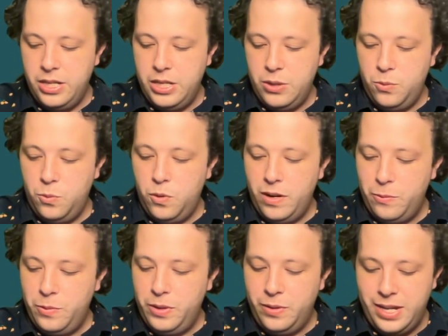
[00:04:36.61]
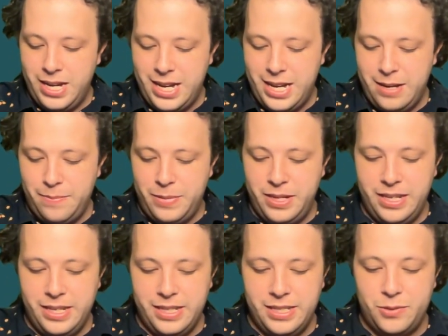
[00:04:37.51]
what will happen
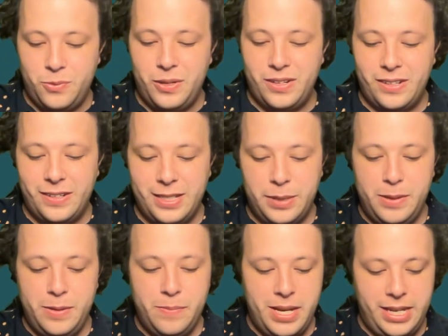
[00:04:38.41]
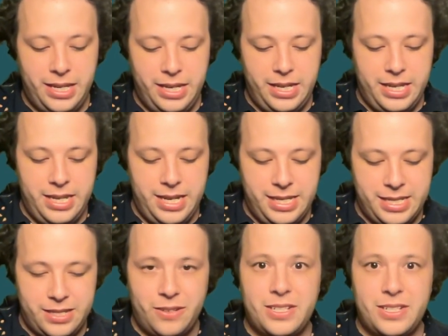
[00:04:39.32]
is we're going to be making an ester.